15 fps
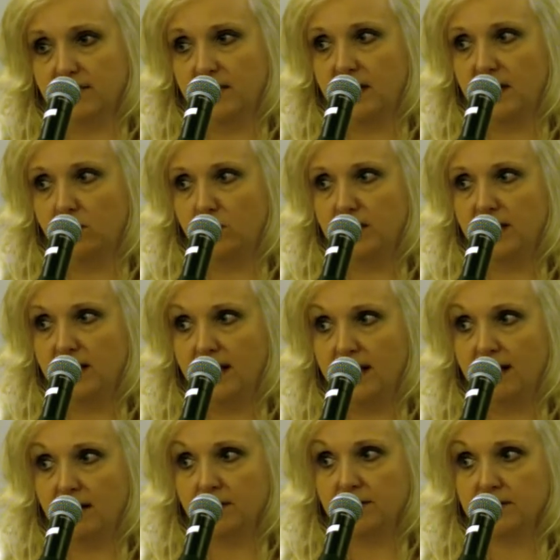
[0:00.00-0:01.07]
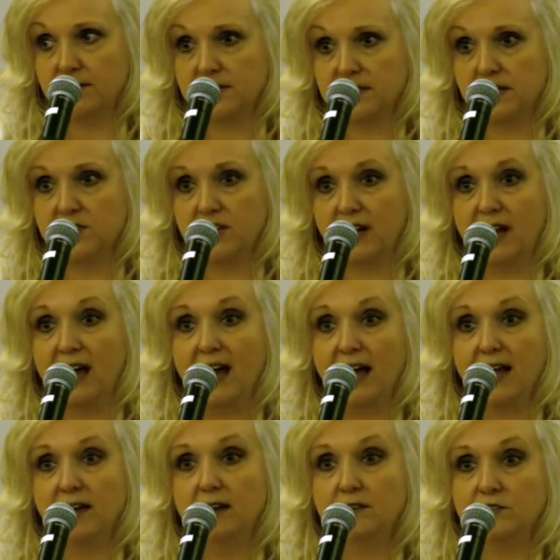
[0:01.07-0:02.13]
And we have such a
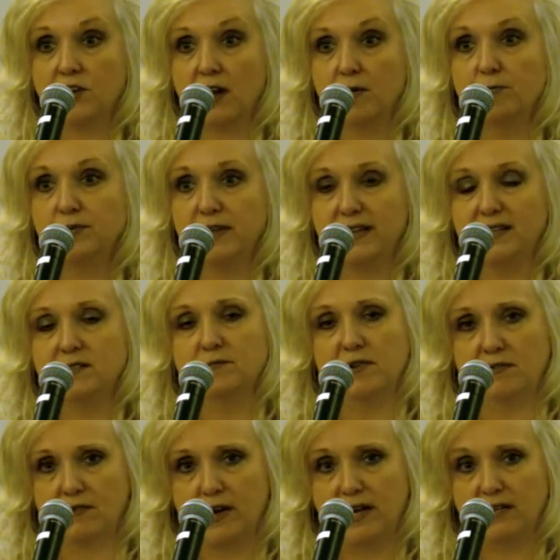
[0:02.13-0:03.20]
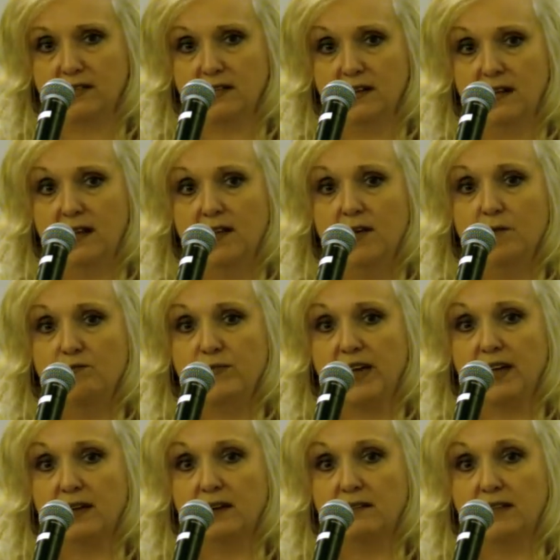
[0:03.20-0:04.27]
high job placement rate
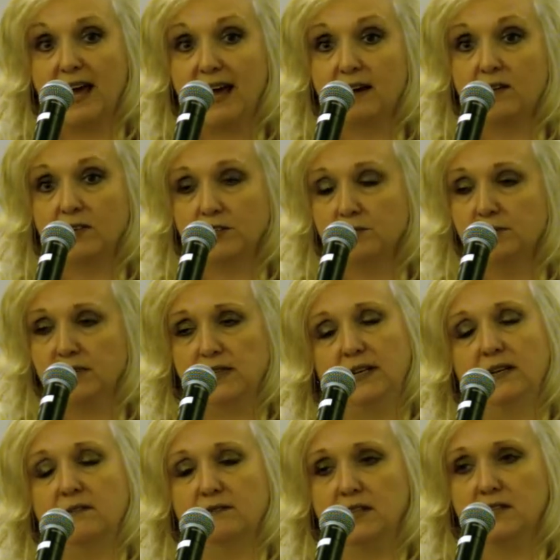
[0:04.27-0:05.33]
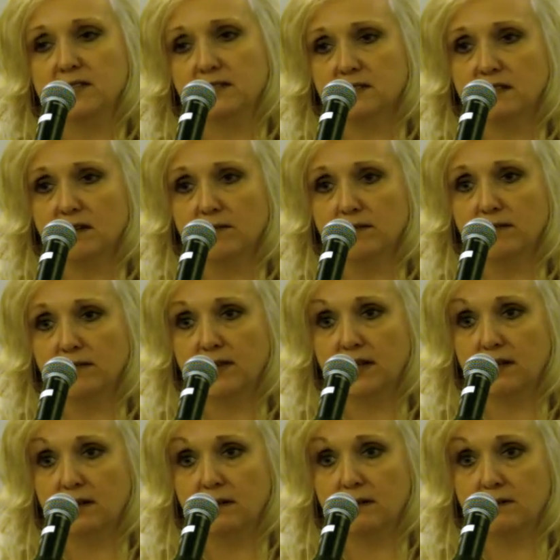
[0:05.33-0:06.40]
that ultimately convinces them
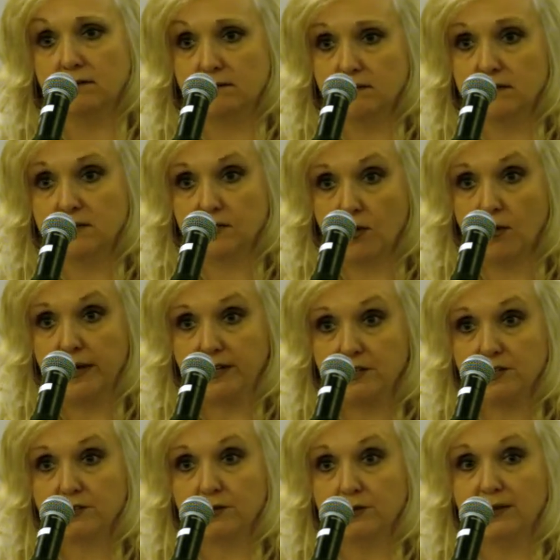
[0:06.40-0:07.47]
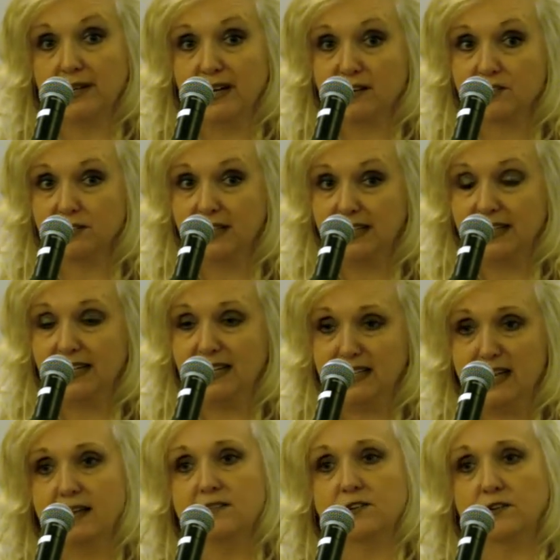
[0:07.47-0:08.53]
that going to school and actually getting
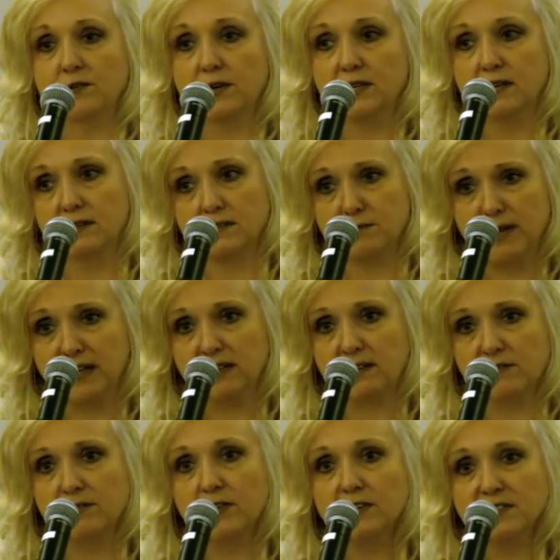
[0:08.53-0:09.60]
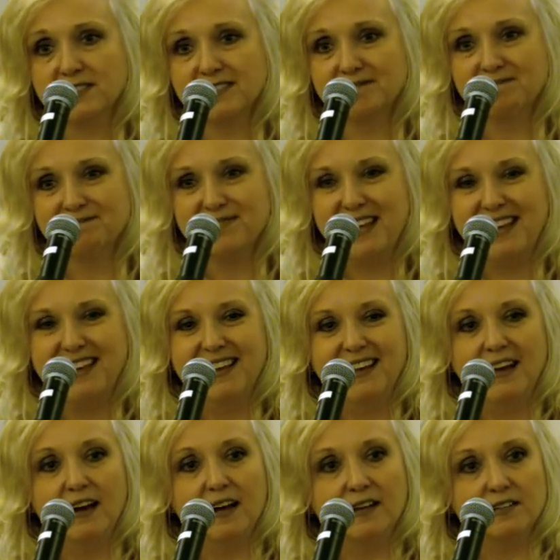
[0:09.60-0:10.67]
that degree does make a difference.
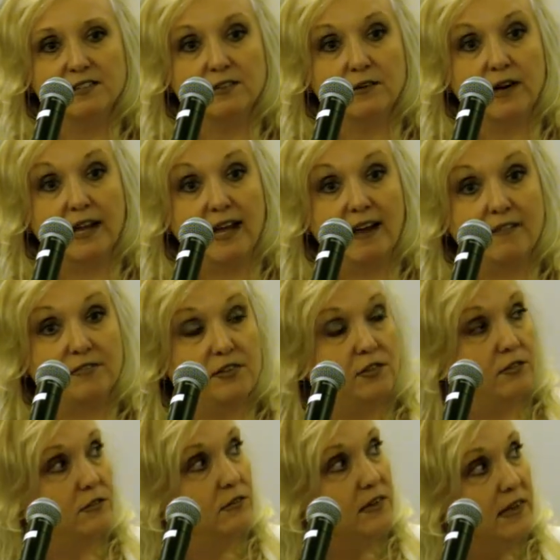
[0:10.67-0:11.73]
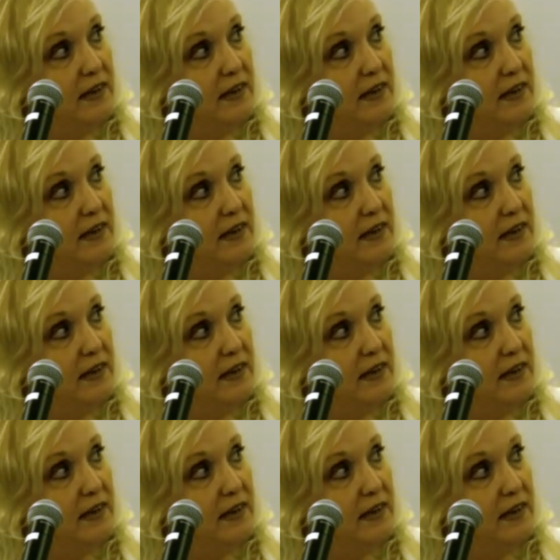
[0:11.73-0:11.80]
So I have to